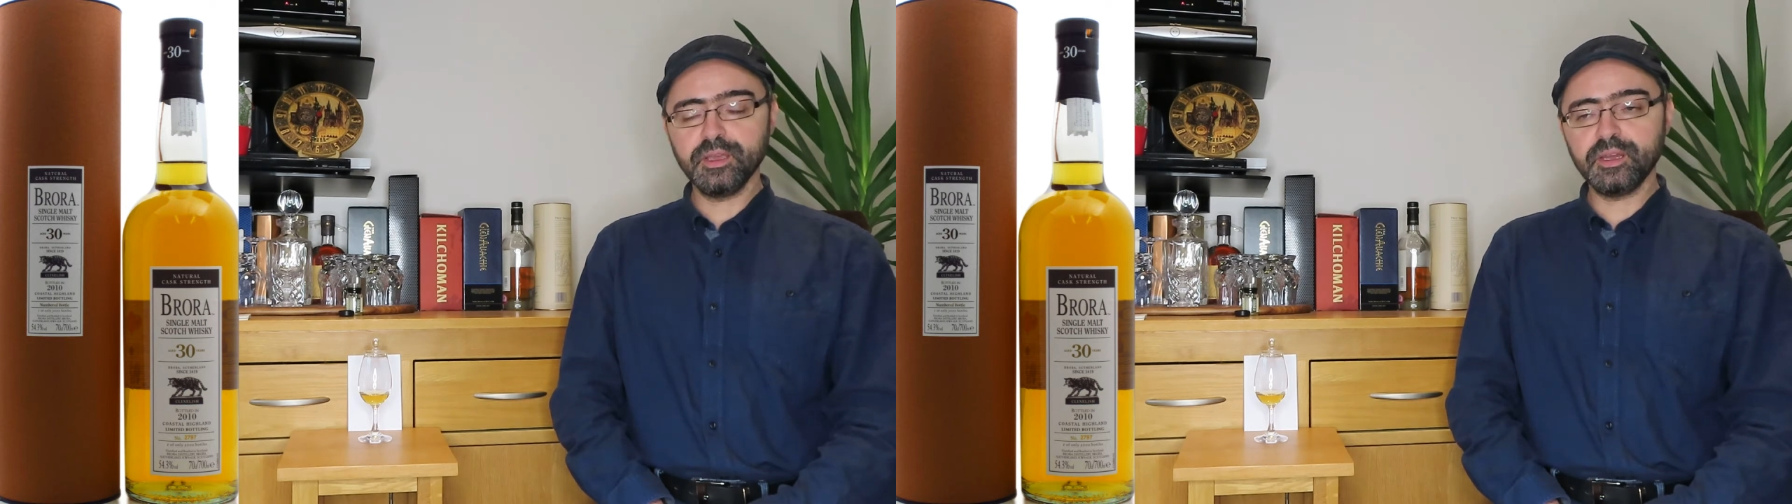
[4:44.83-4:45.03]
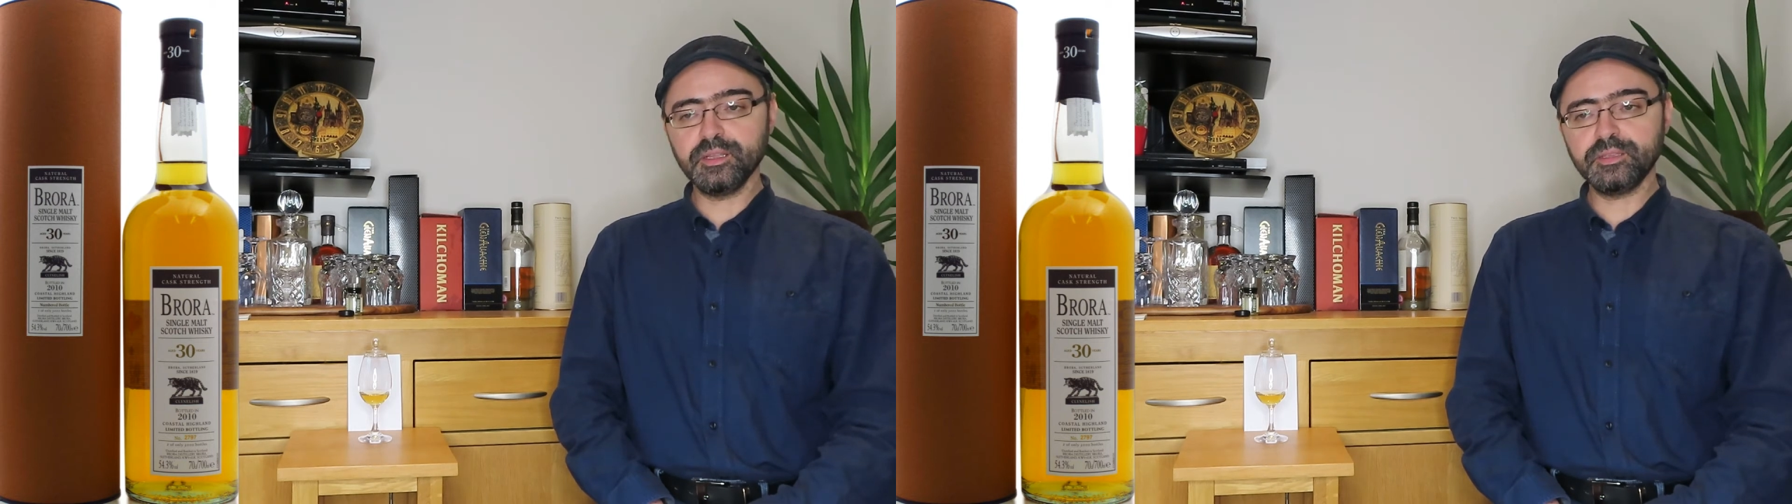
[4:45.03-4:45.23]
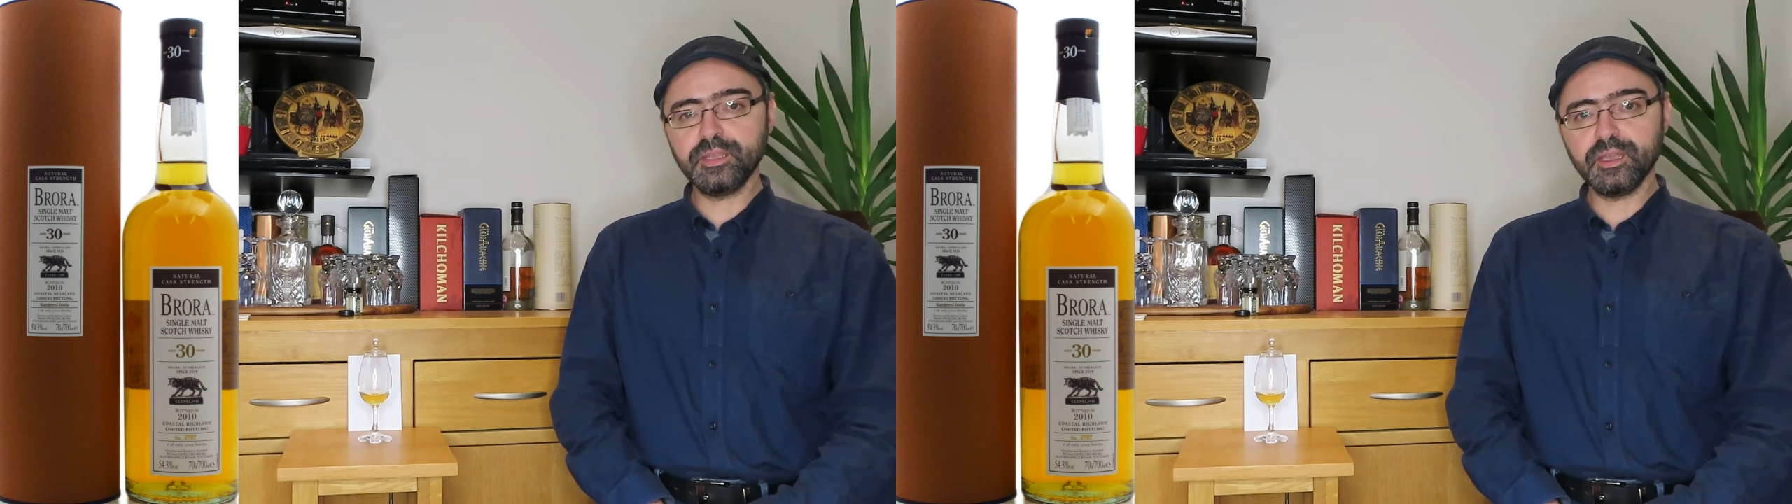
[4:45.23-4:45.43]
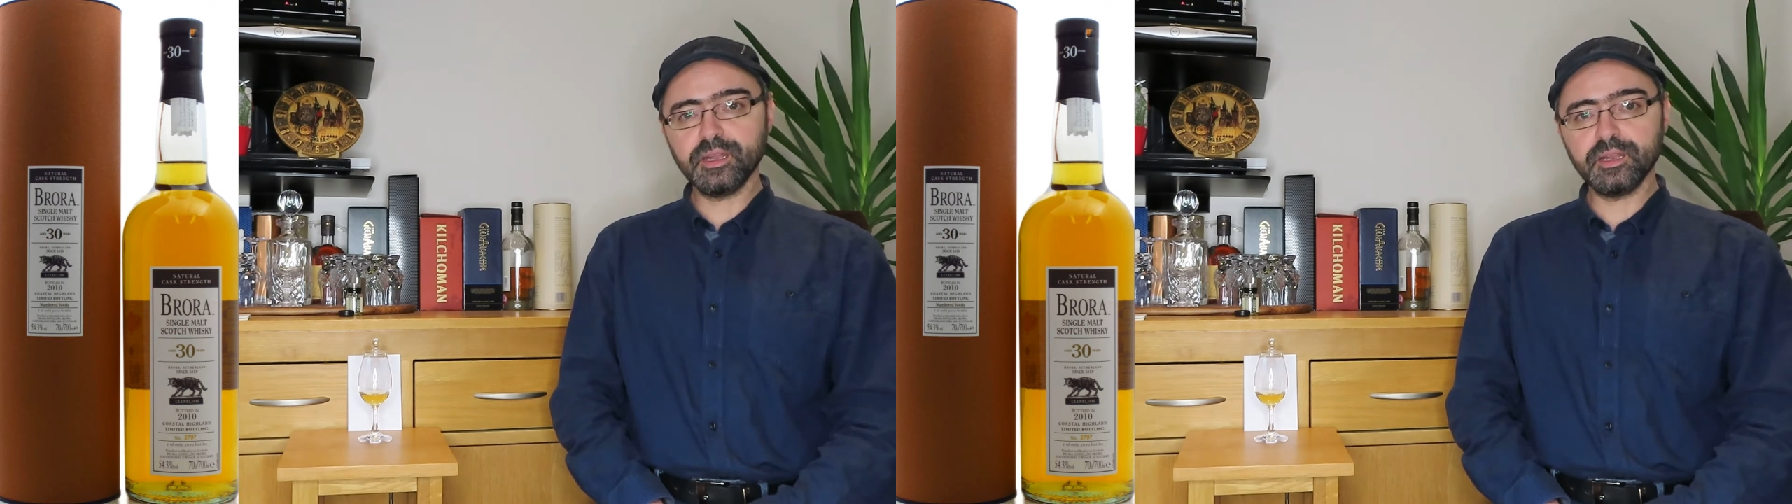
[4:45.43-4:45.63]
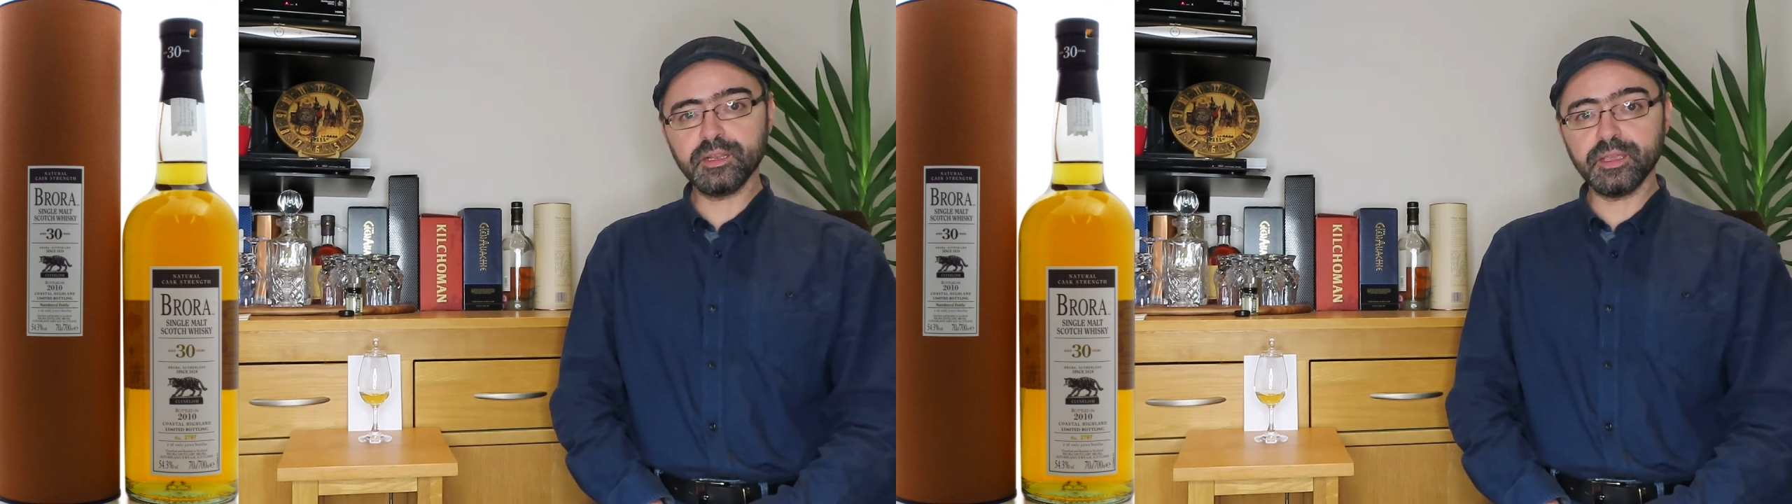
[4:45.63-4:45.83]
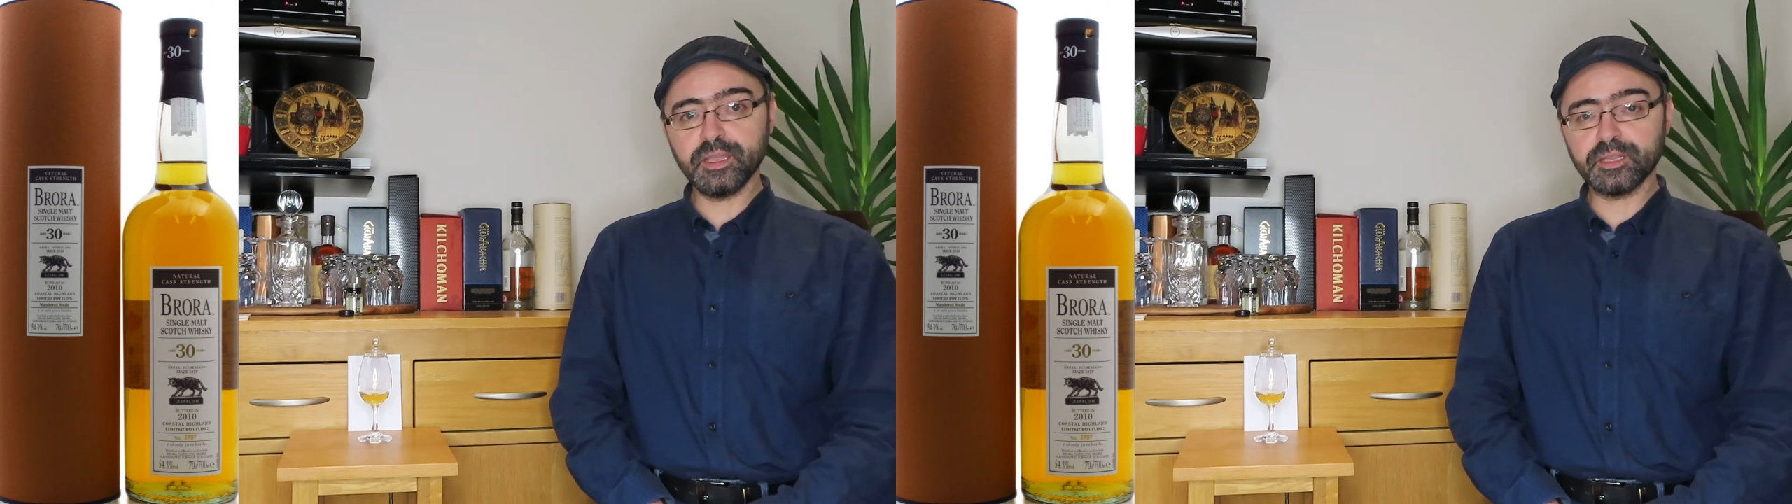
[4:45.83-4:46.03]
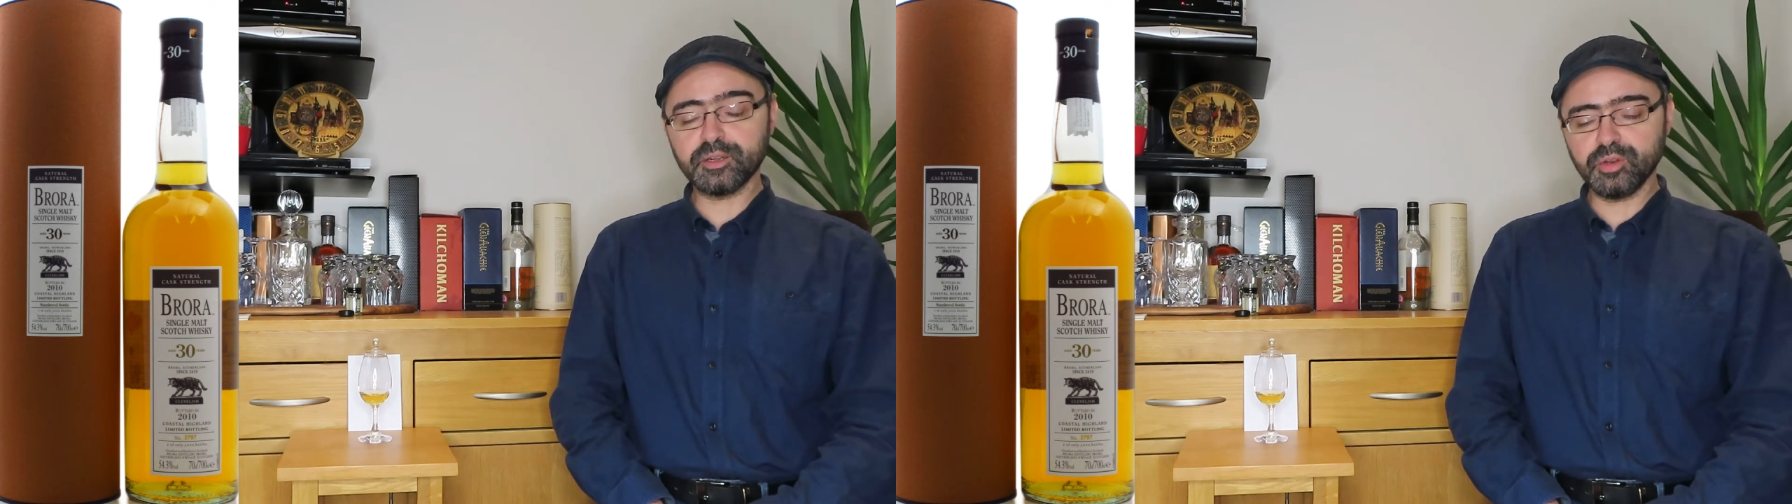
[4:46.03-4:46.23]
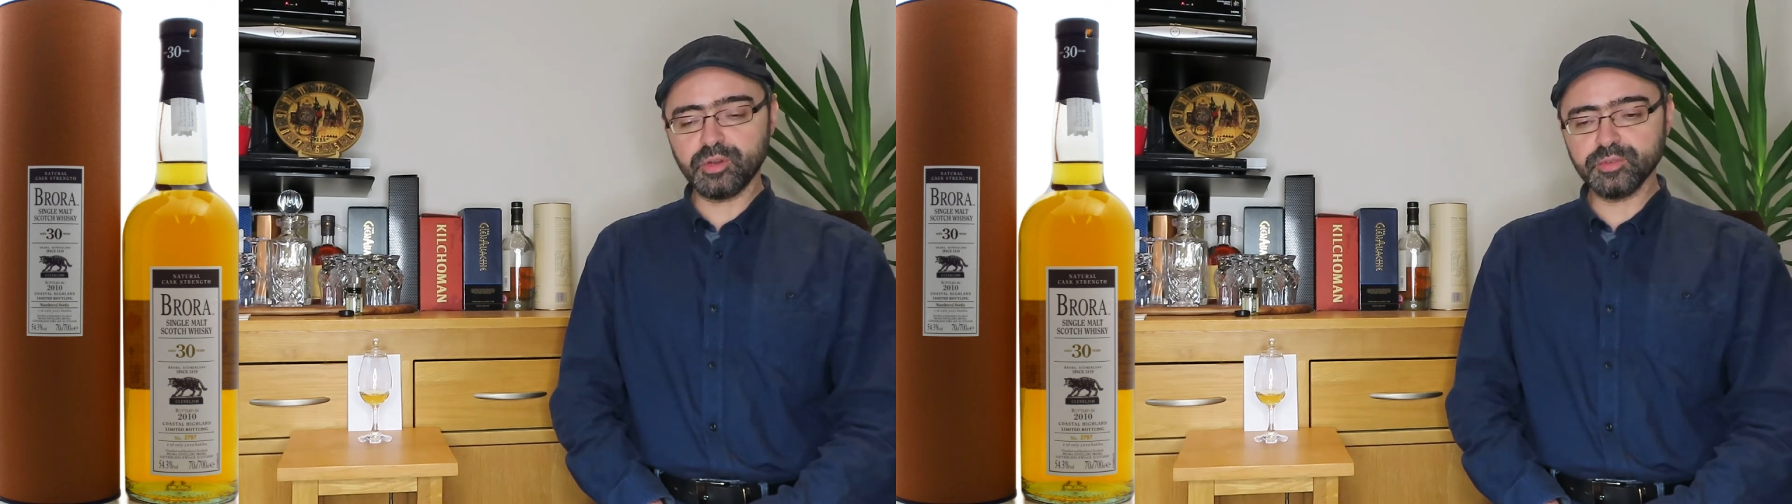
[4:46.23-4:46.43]
until it
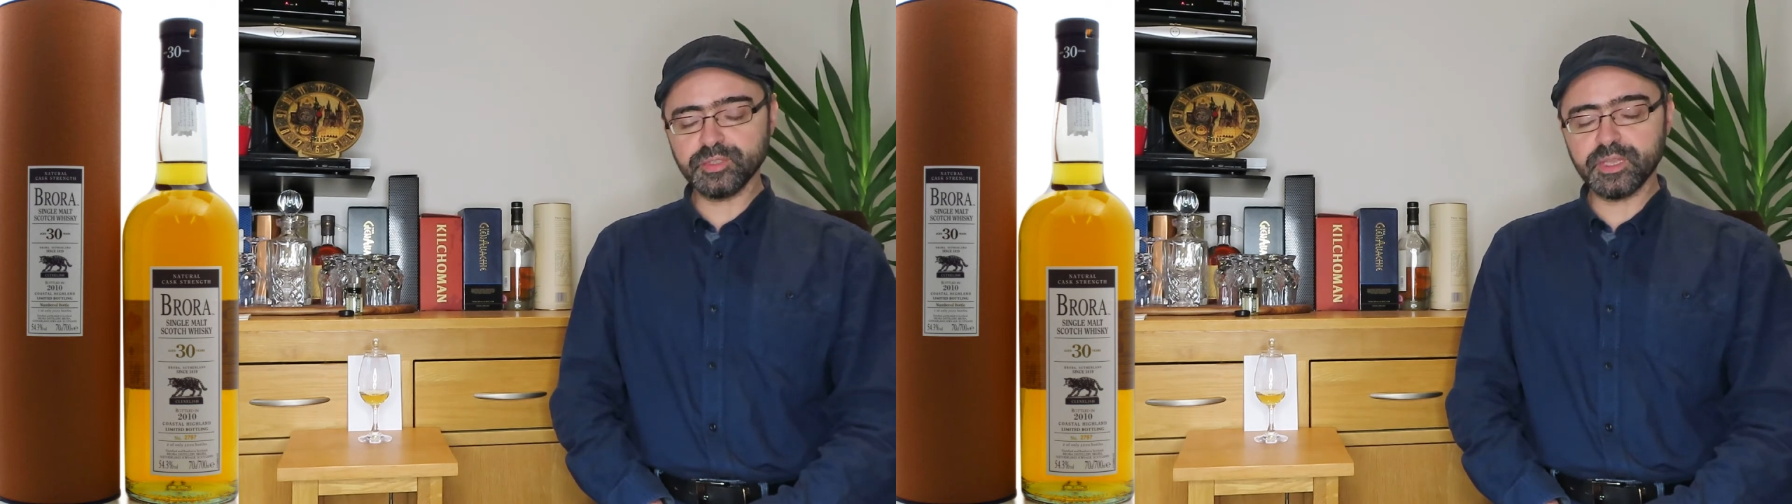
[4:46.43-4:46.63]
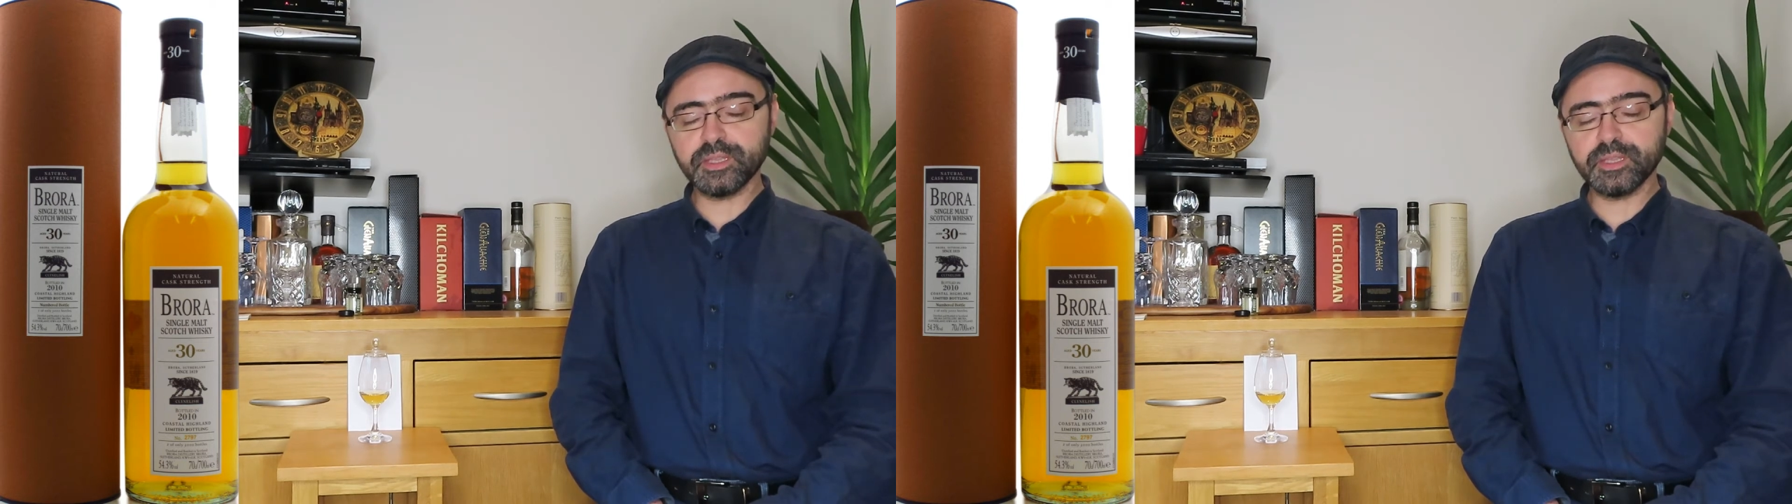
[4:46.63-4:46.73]
closed